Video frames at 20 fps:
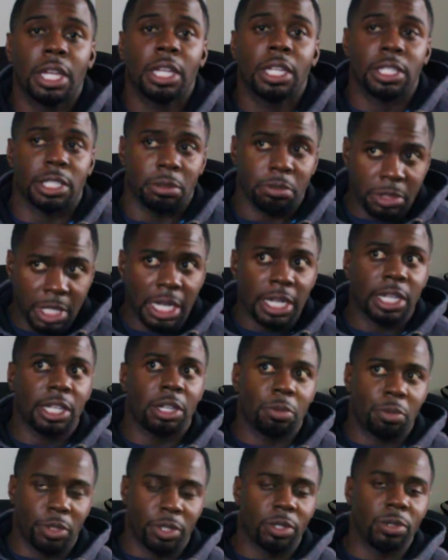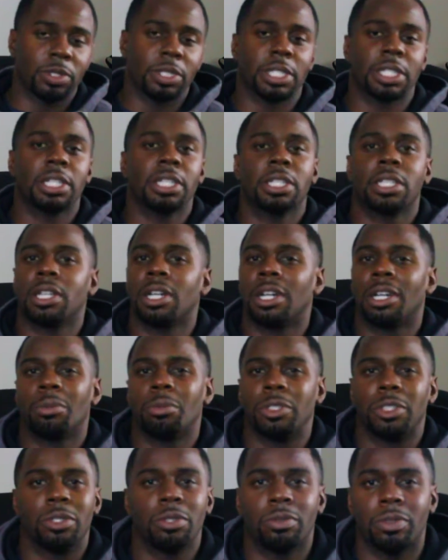Sometimes they'll produce a good dog,
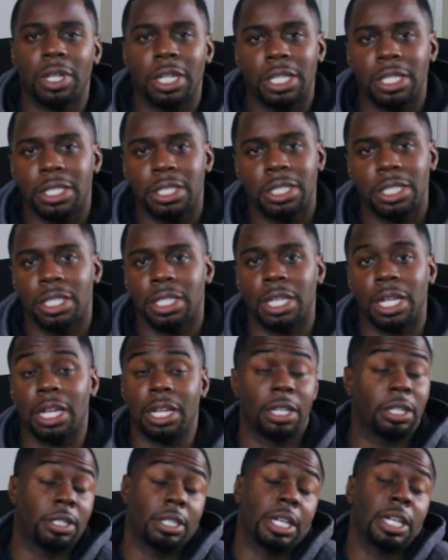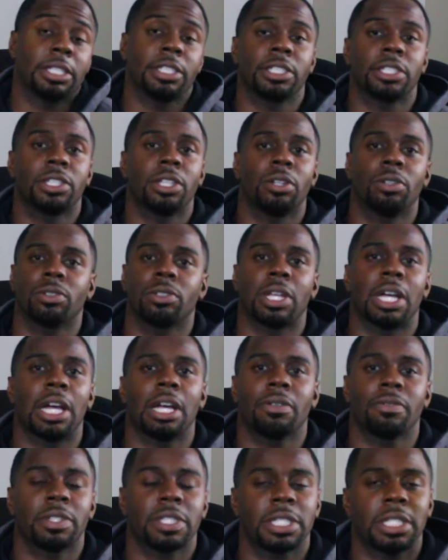but you've rarely seen, I
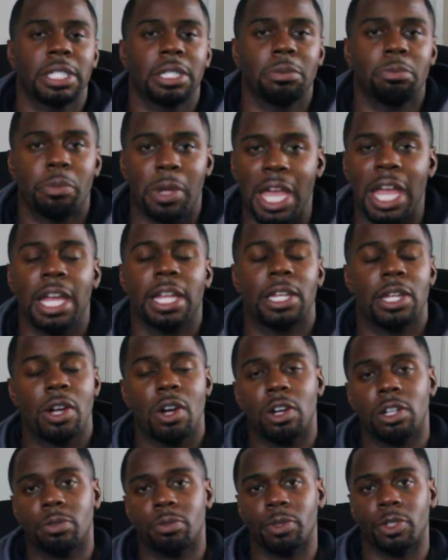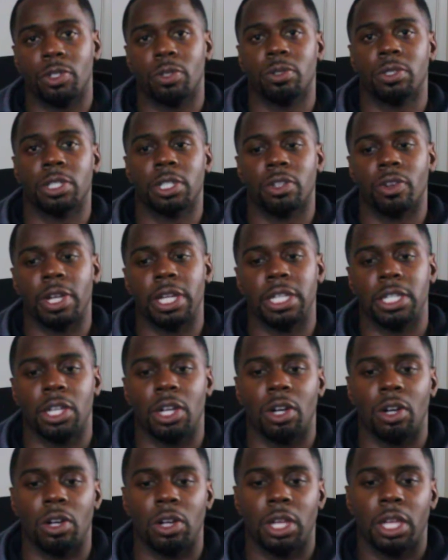haven't seen bad dogs produce a great
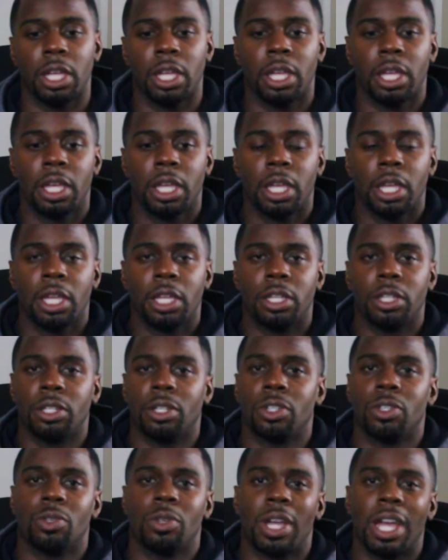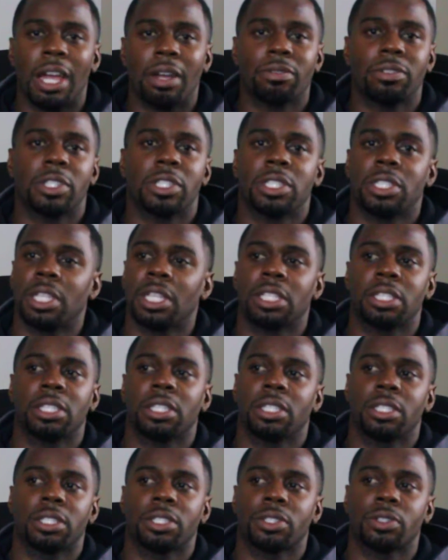dog. You know, you have to stick to
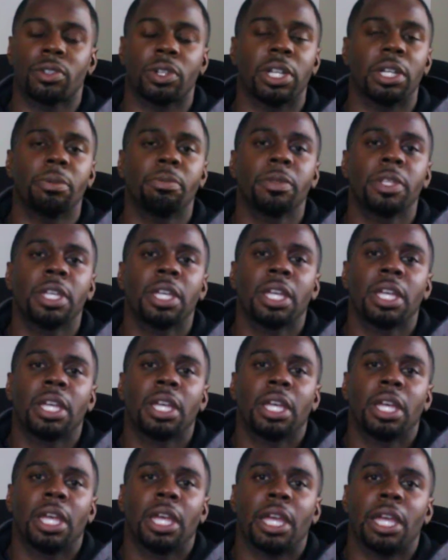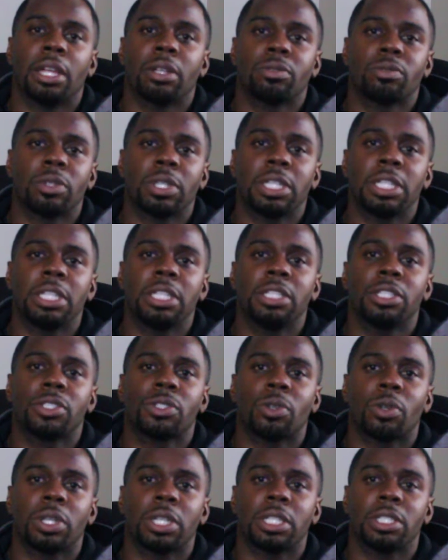the script and really
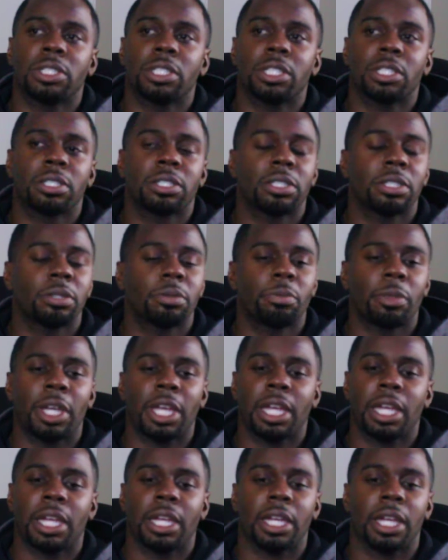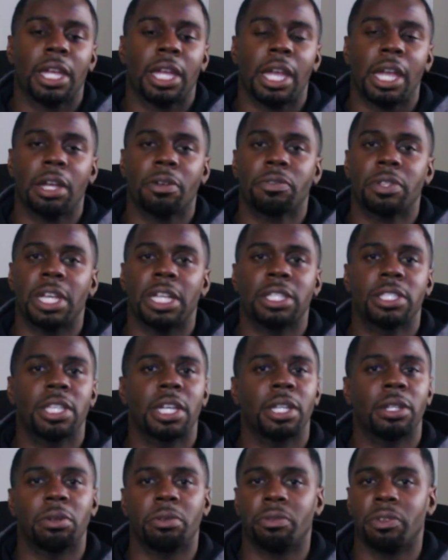sort of just, man, have that
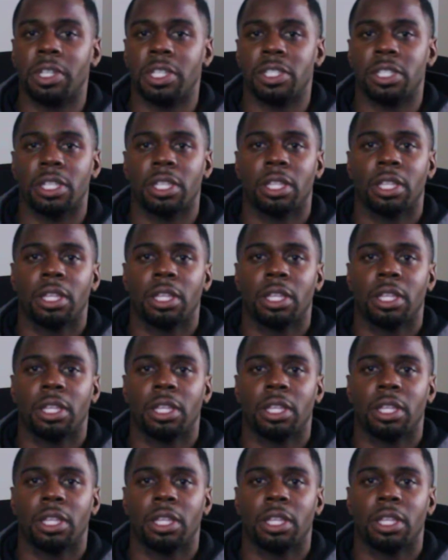tunnel vision.